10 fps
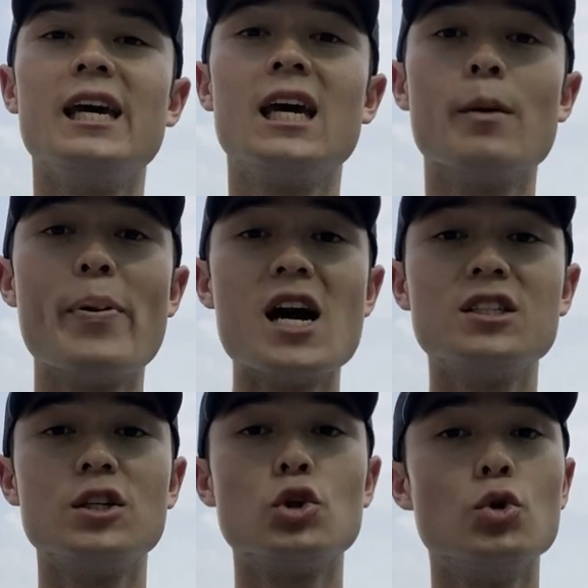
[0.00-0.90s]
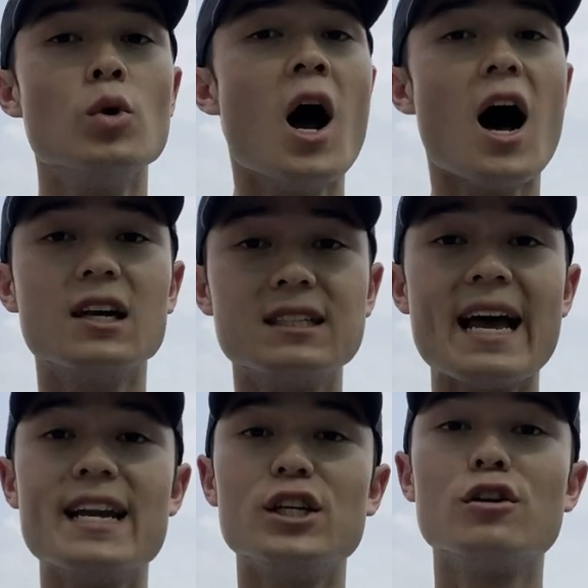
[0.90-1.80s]
in comparison to our
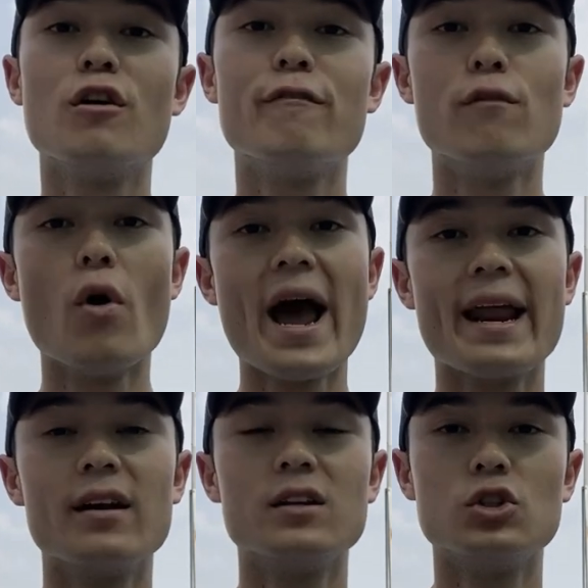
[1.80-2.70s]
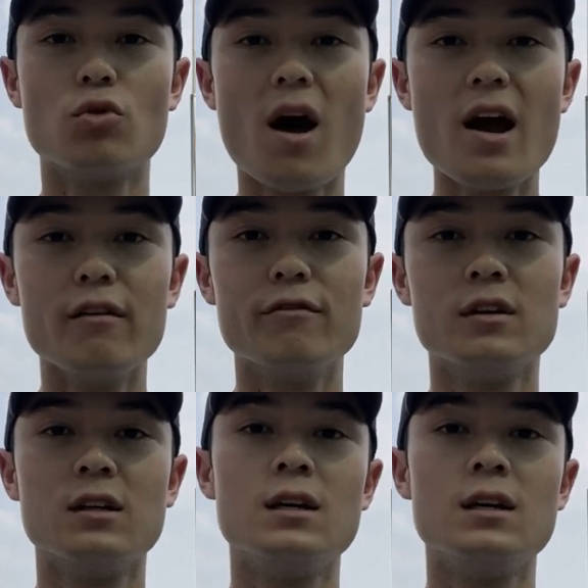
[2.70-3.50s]
standard forehand drive,